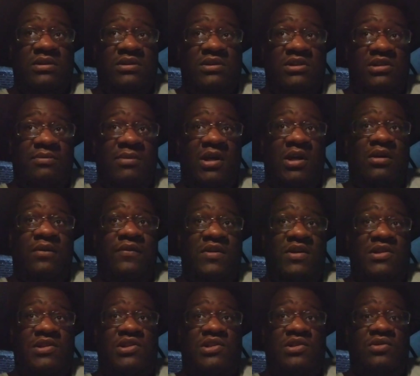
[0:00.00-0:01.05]
some health
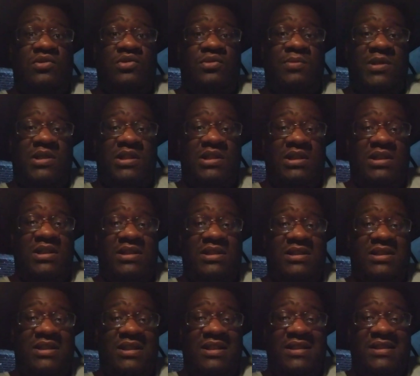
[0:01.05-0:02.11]
issues,
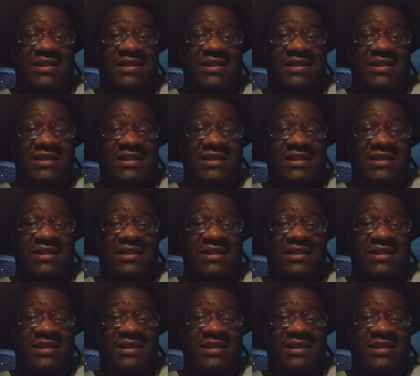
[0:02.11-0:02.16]
because